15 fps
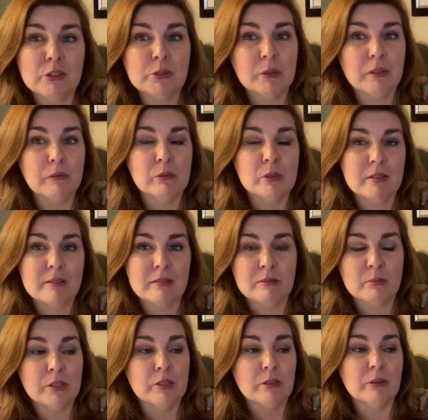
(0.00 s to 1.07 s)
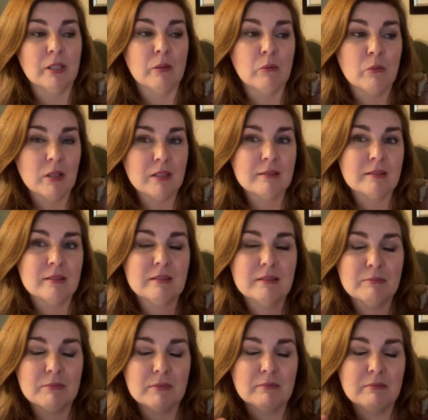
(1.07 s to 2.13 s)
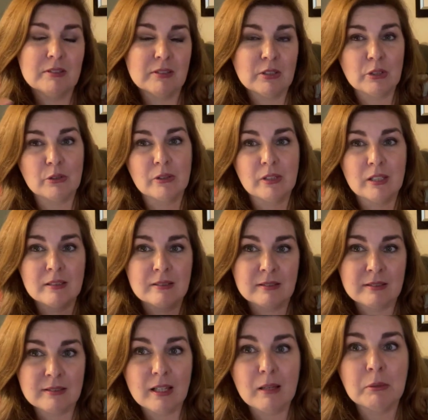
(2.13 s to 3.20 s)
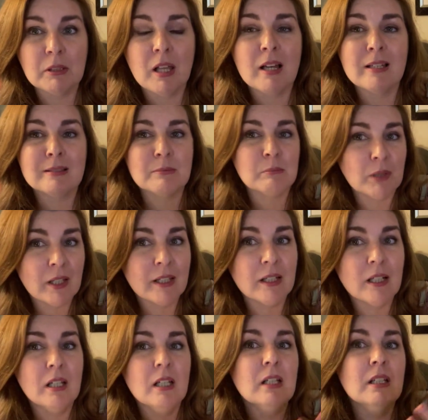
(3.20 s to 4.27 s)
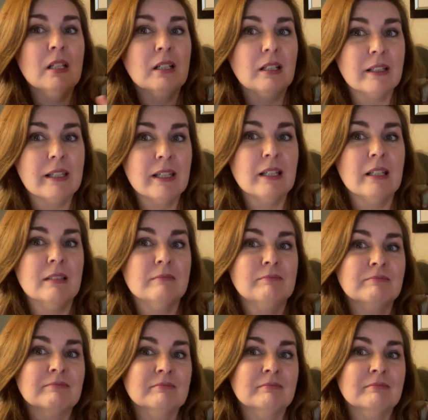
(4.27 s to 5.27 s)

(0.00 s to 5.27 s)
to join forces with you and they want to secure things and stabilize but Again,